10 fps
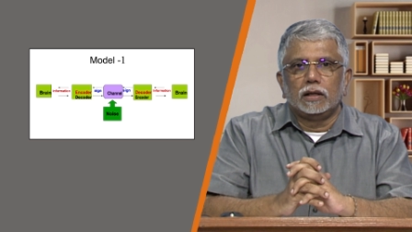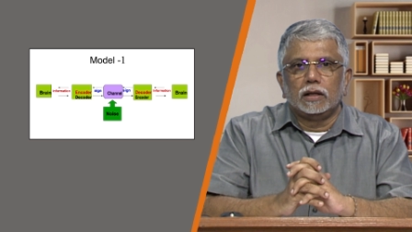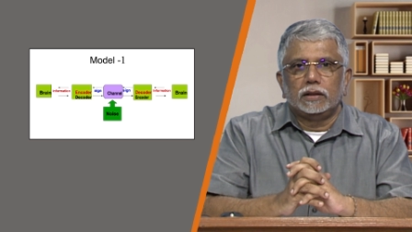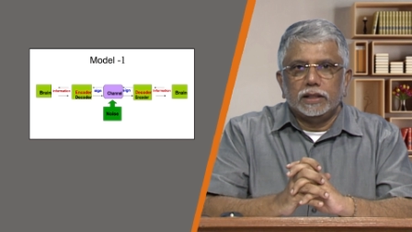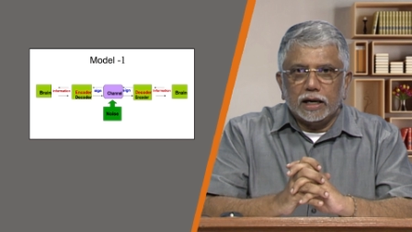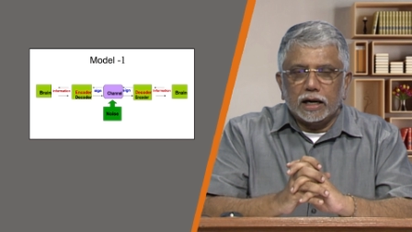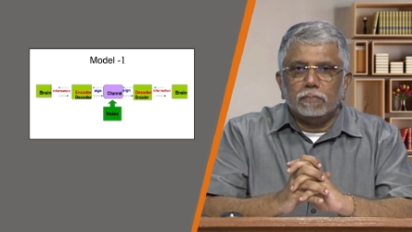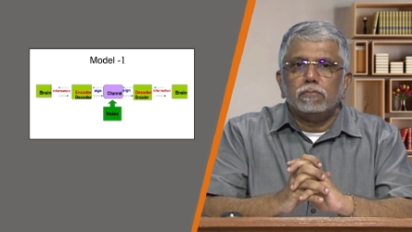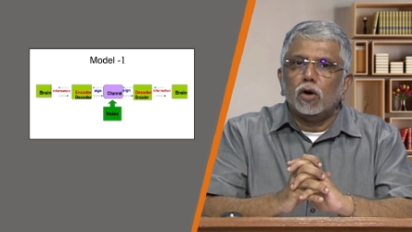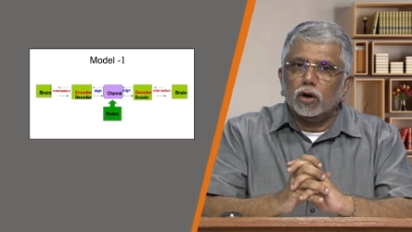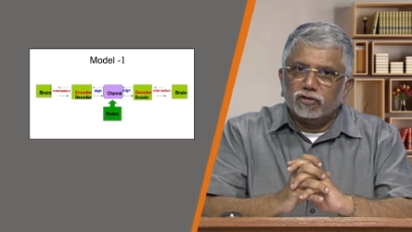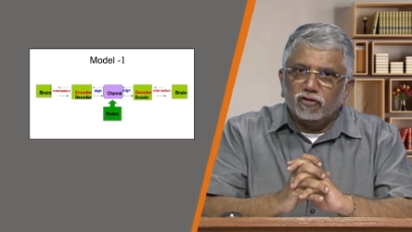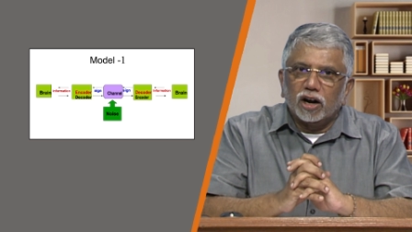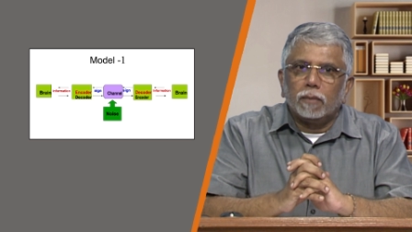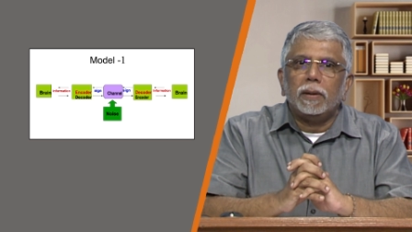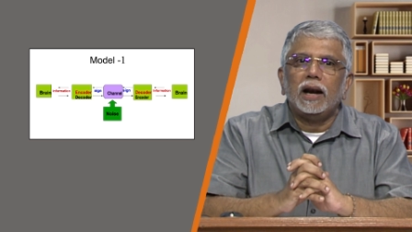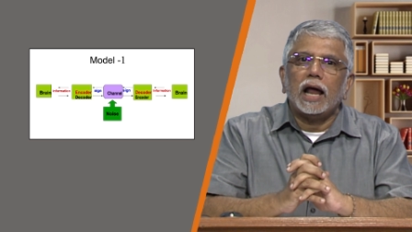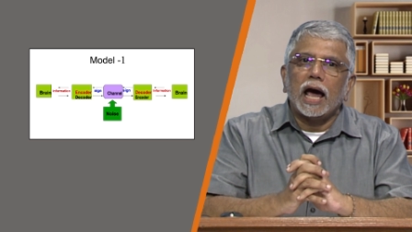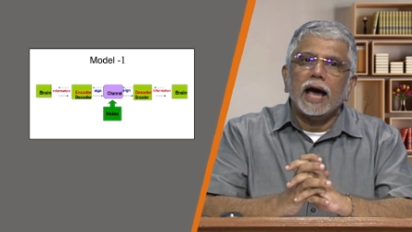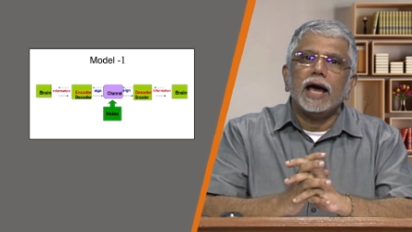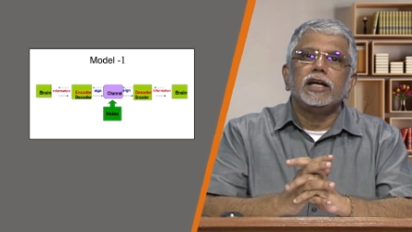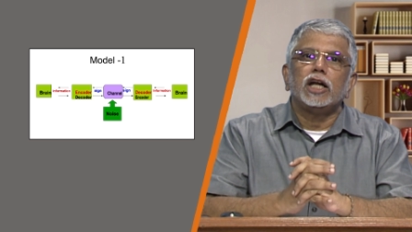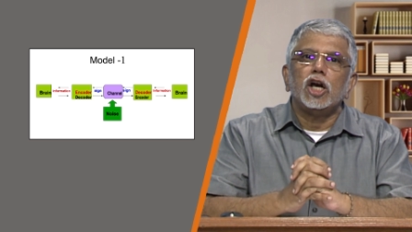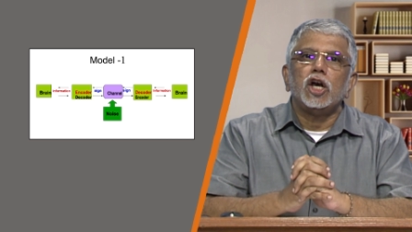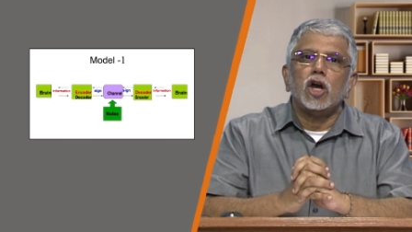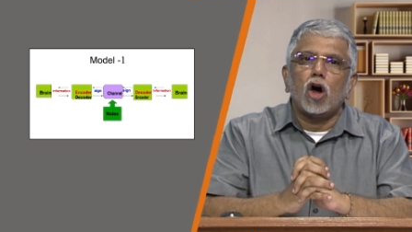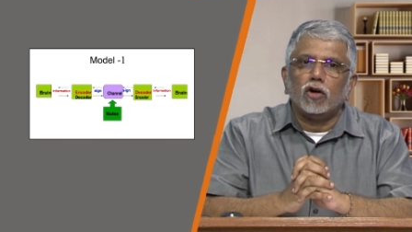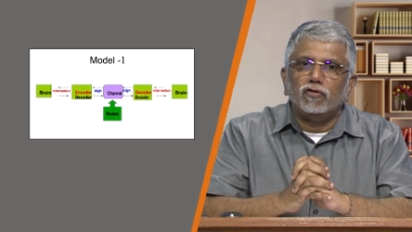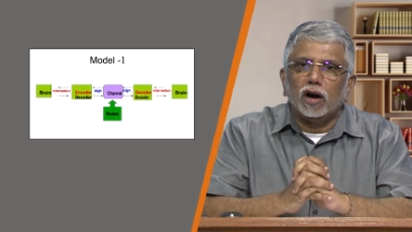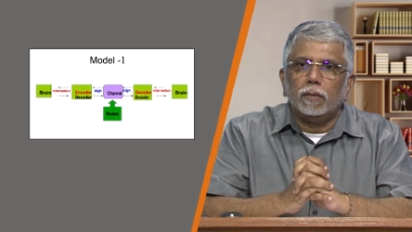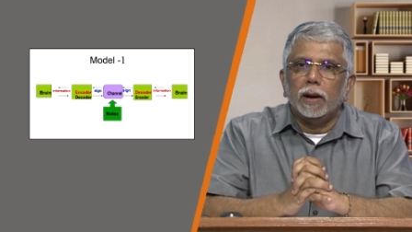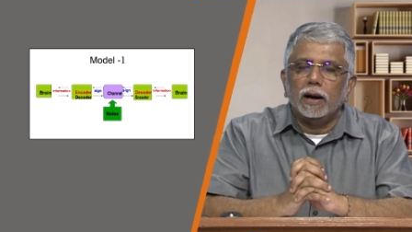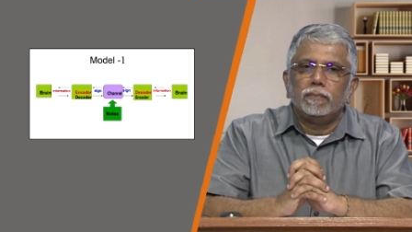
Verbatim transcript: They are both verbal and nonverbal. verbal